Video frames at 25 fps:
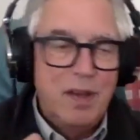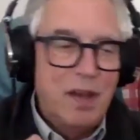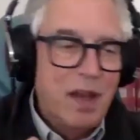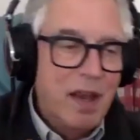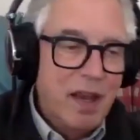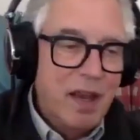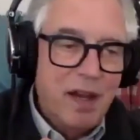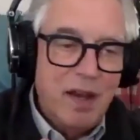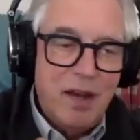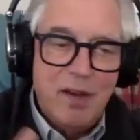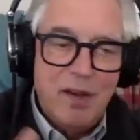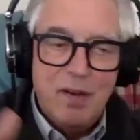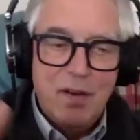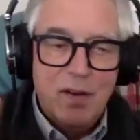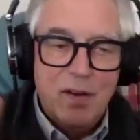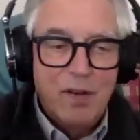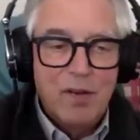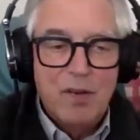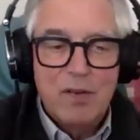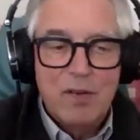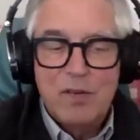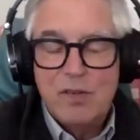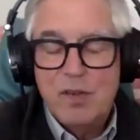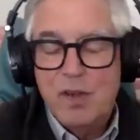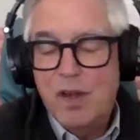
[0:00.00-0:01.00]
And
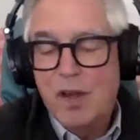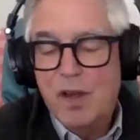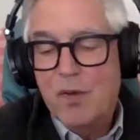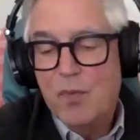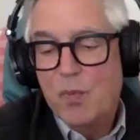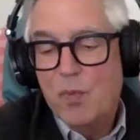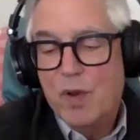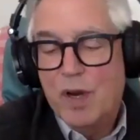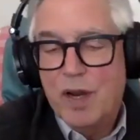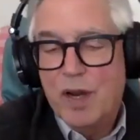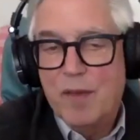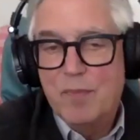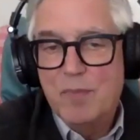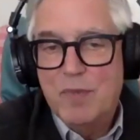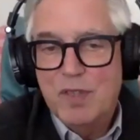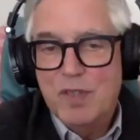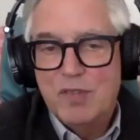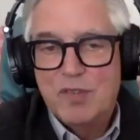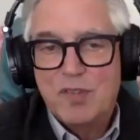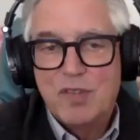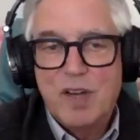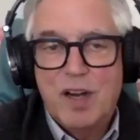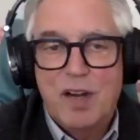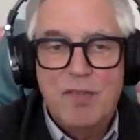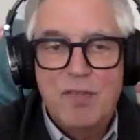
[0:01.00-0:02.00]
what I'm
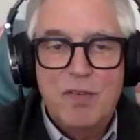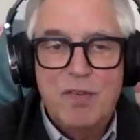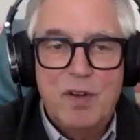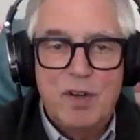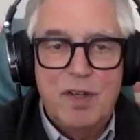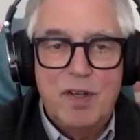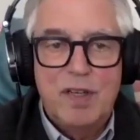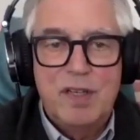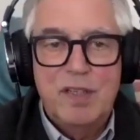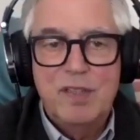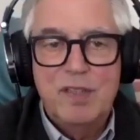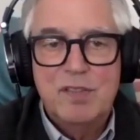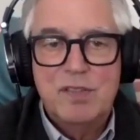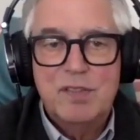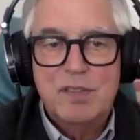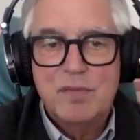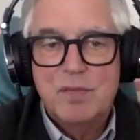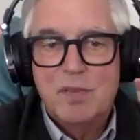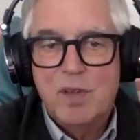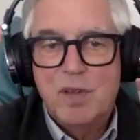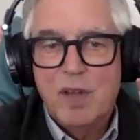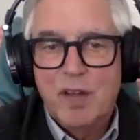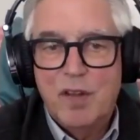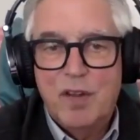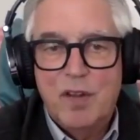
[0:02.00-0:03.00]
discovering
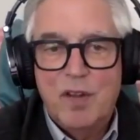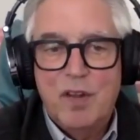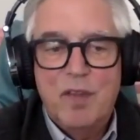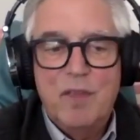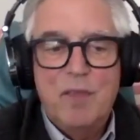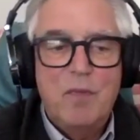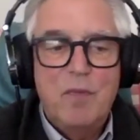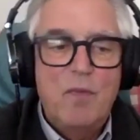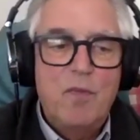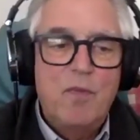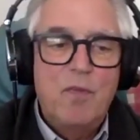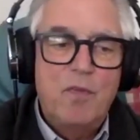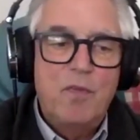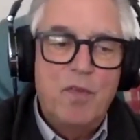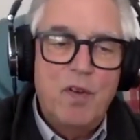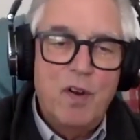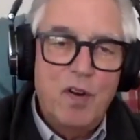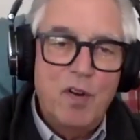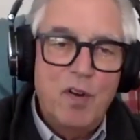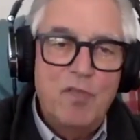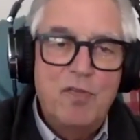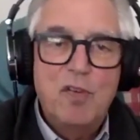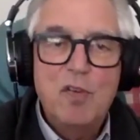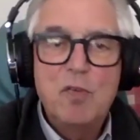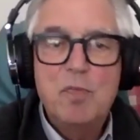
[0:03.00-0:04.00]
is
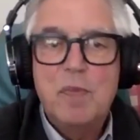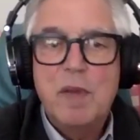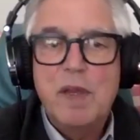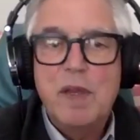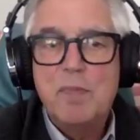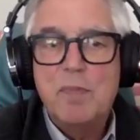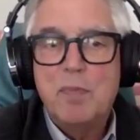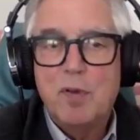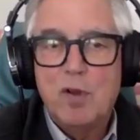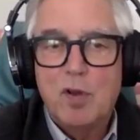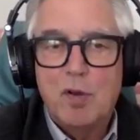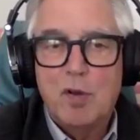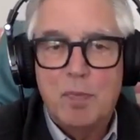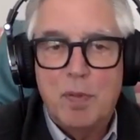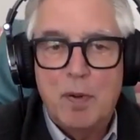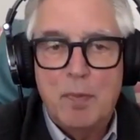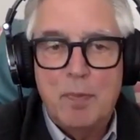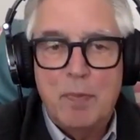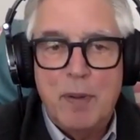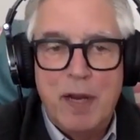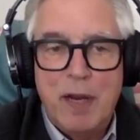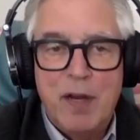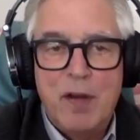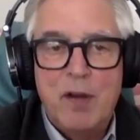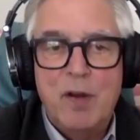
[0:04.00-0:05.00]
very few people are
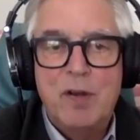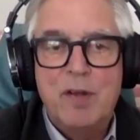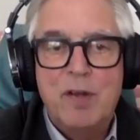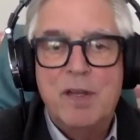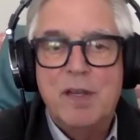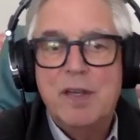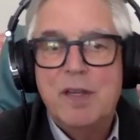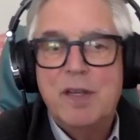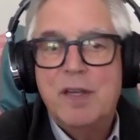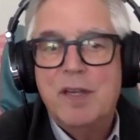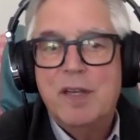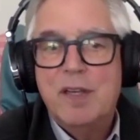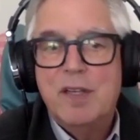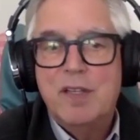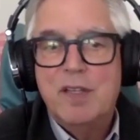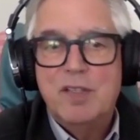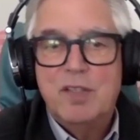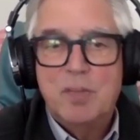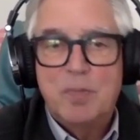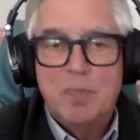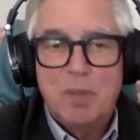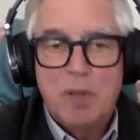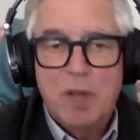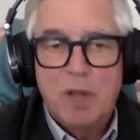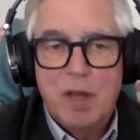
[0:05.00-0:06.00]
prepared
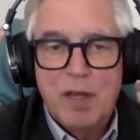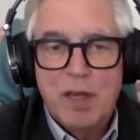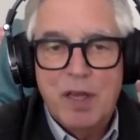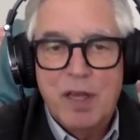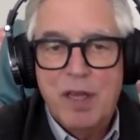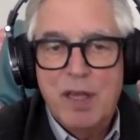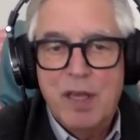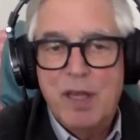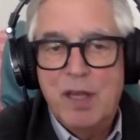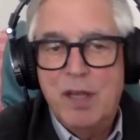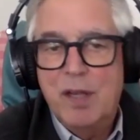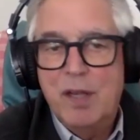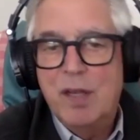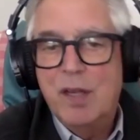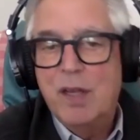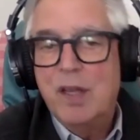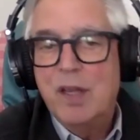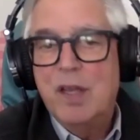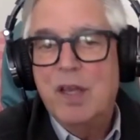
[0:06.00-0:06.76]
to plug in.